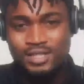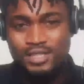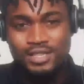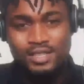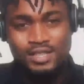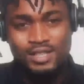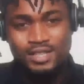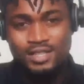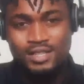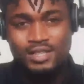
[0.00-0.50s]

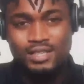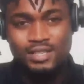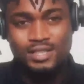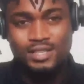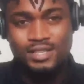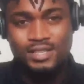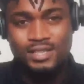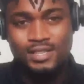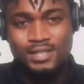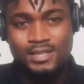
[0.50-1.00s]

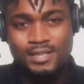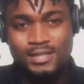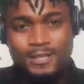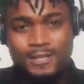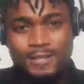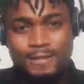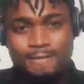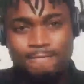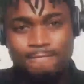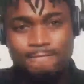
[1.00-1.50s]

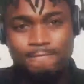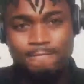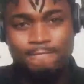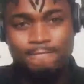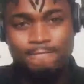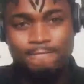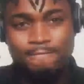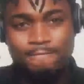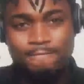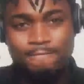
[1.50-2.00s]

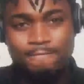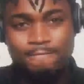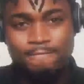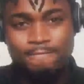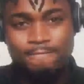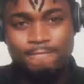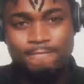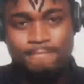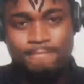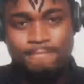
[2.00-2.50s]

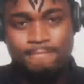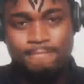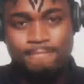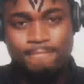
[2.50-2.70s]
(no one is talking)